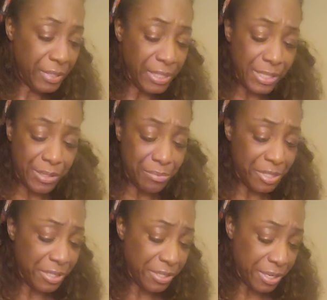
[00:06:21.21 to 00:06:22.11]
It's some
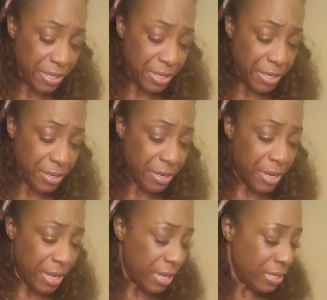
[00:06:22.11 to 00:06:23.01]
deceit here.
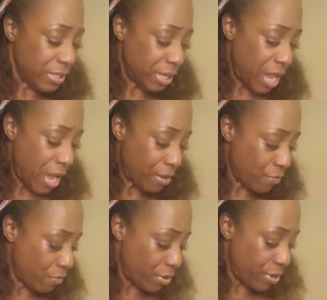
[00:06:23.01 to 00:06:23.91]
It's a lot
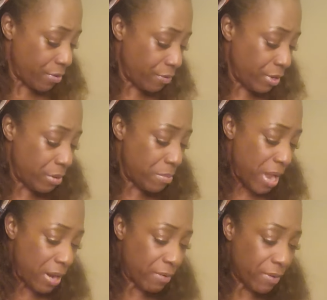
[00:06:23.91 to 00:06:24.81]
going on in the
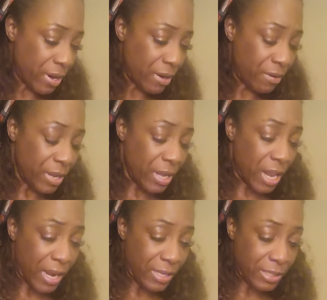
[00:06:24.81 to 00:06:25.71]
background.
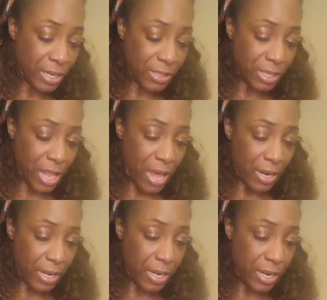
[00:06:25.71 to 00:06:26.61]
Like I said, it's a lot
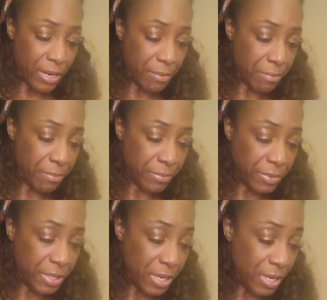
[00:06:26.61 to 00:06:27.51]
of hidden
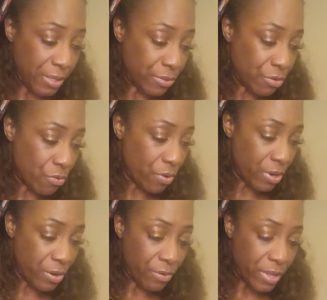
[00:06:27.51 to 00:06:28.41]
things
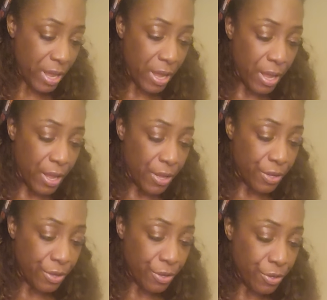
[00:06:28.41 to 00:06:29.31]
going on that
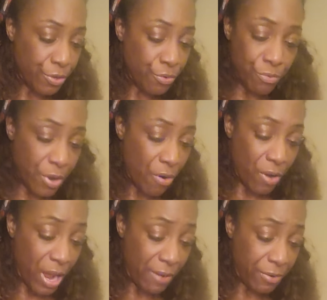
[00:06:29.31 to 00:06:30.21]
you
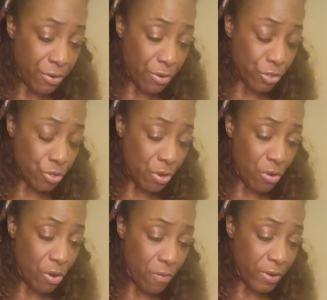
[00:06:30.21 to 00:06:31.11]
don't have no
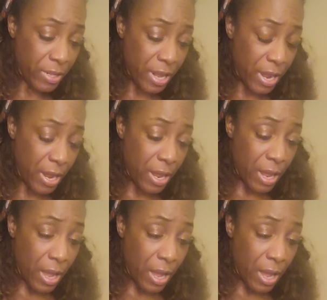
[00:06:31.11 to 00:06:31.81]
control over that.